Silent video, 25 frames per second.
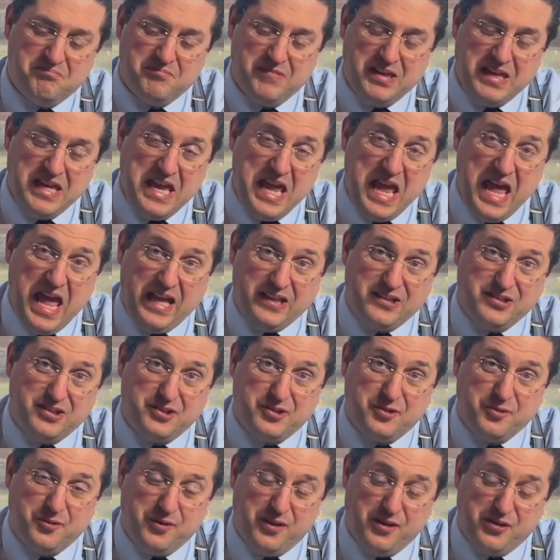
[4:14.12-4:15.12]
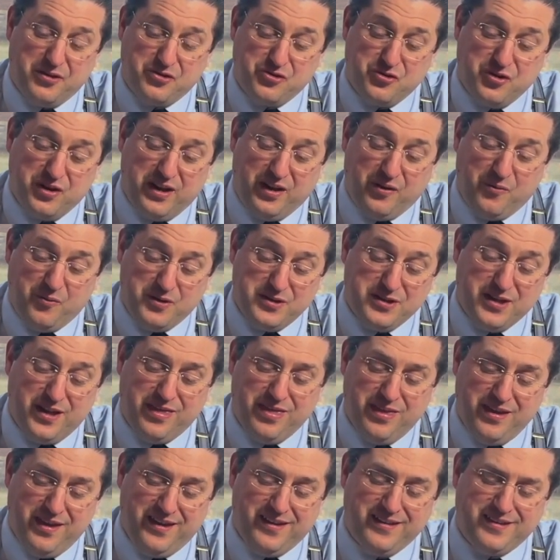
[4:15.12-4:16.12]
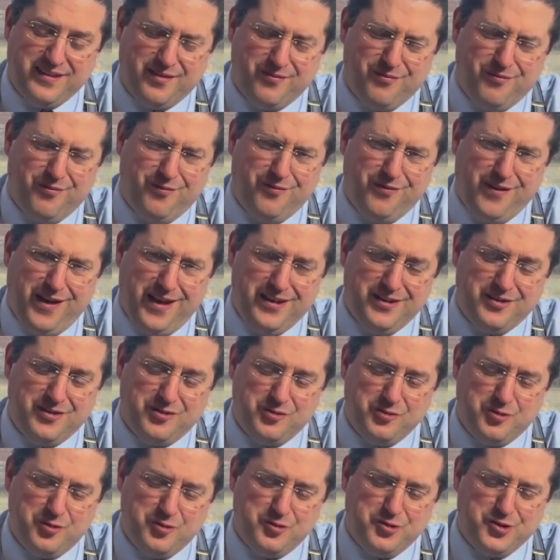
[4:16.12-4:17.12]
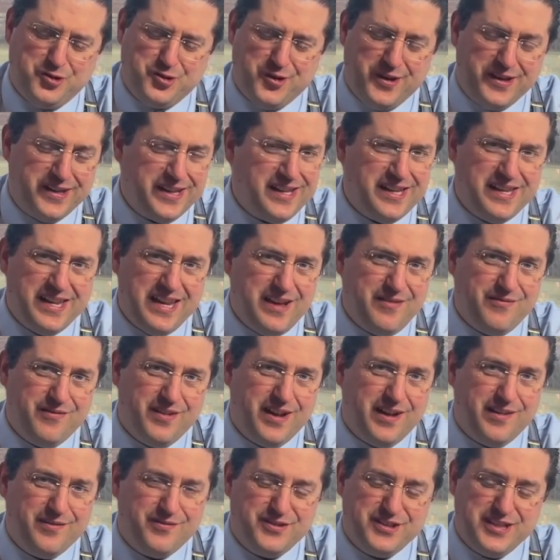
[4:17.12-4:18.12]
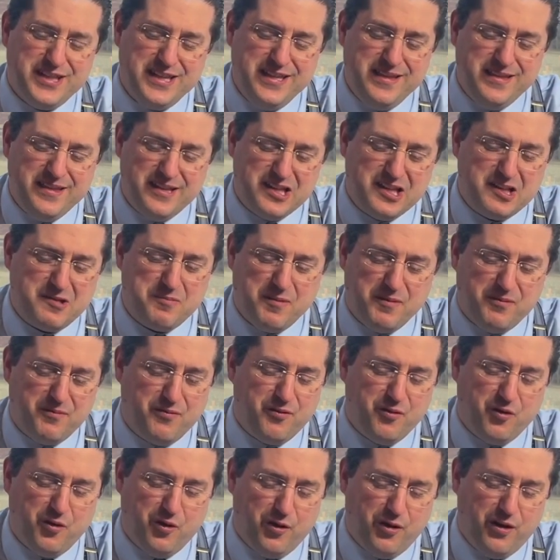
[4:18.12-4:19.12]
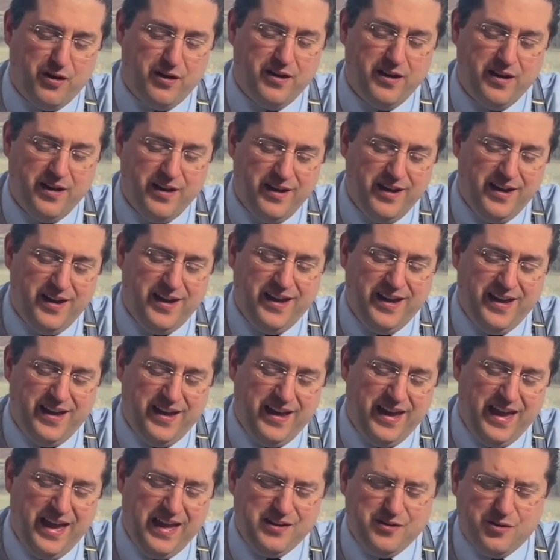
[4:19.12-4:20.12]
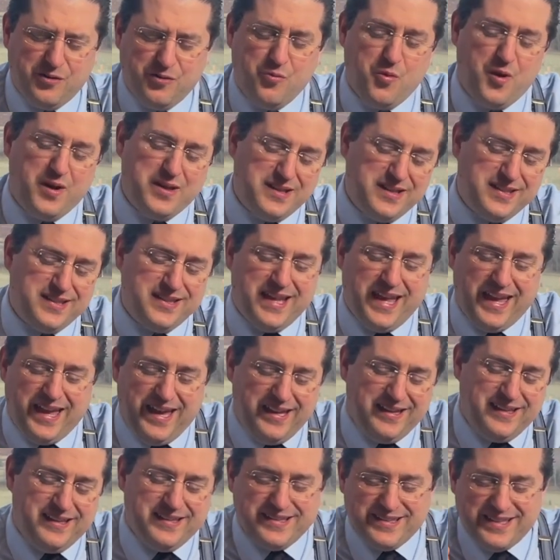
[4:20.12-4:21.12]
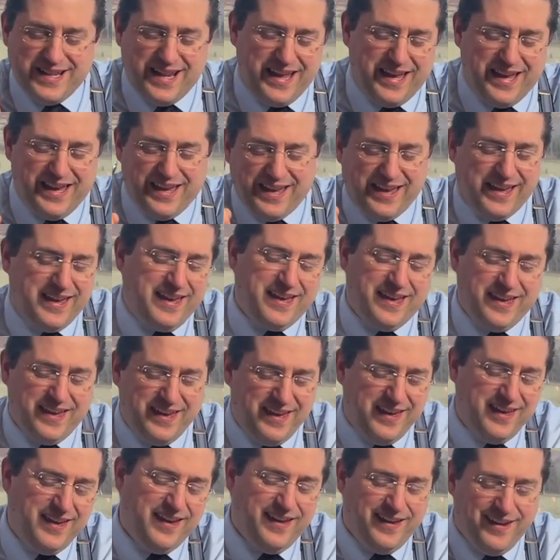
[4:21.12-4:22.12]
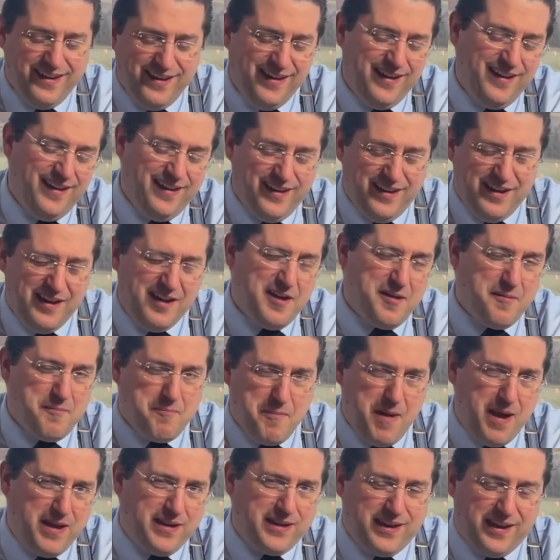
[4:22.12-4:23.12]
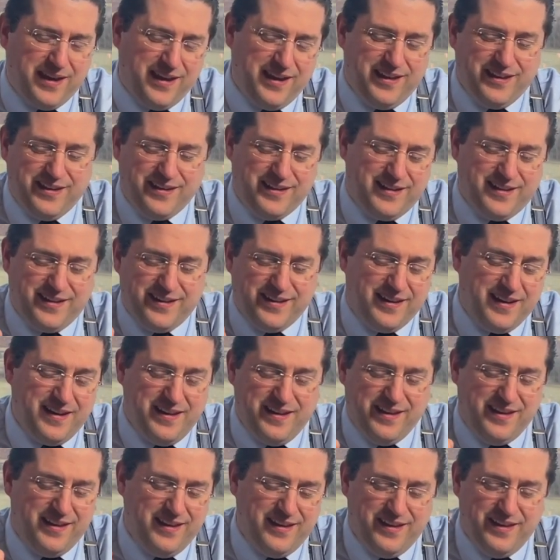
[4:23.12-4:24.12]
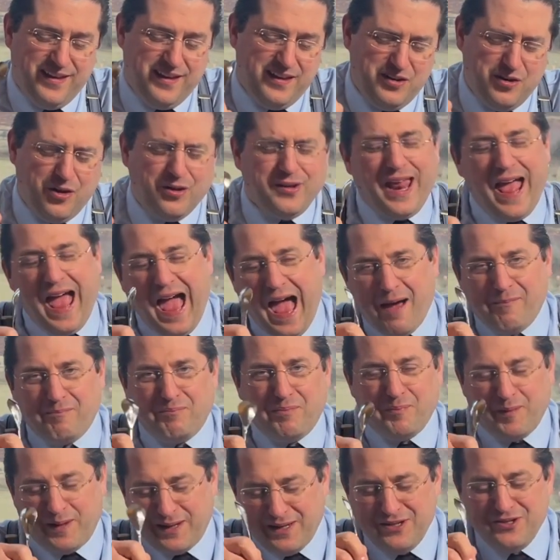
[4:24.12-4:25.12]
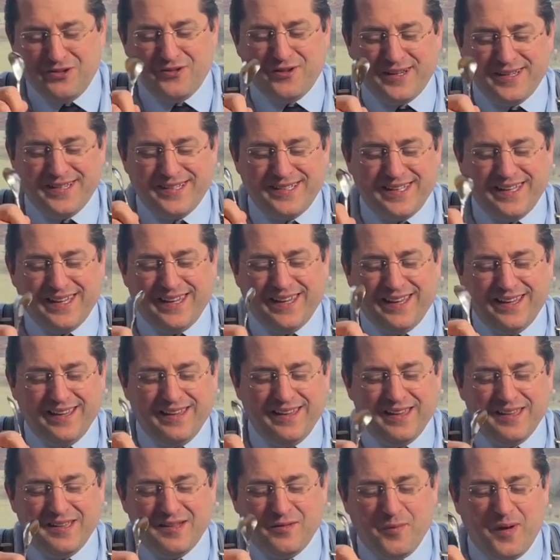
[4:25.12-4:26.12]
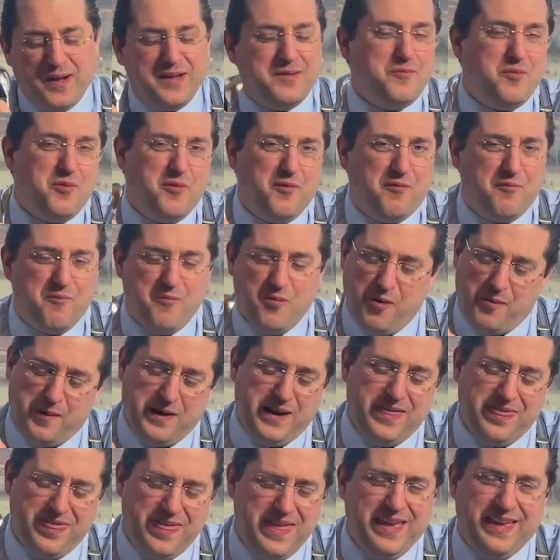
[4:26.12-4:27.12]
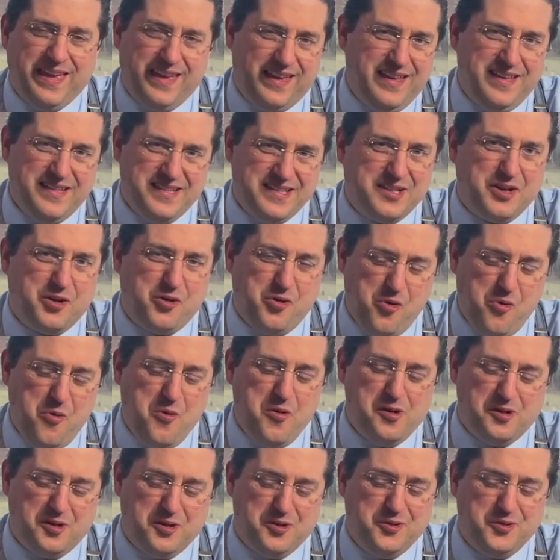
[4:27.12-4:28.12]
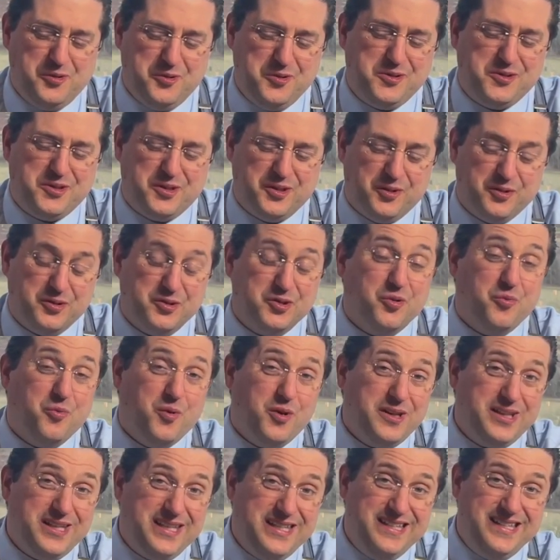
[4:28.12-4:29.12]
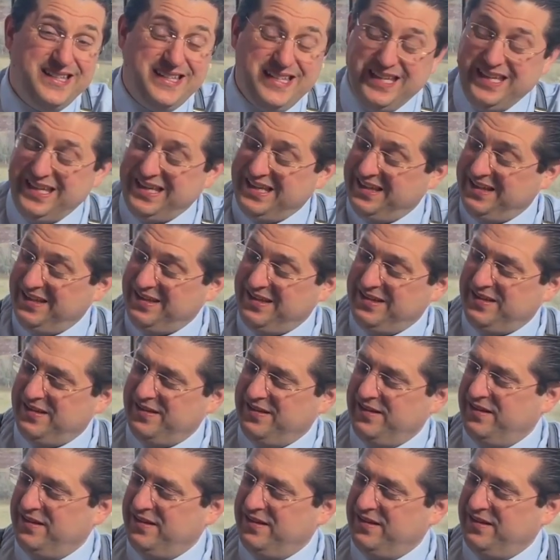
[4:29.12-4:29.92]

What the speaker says: he adds to this drink, which I think it's fun to do so. And I never have seen this before. And on one side is like making it not up, but interesting. It's one move more, but I think it's cool to do so. So what he did,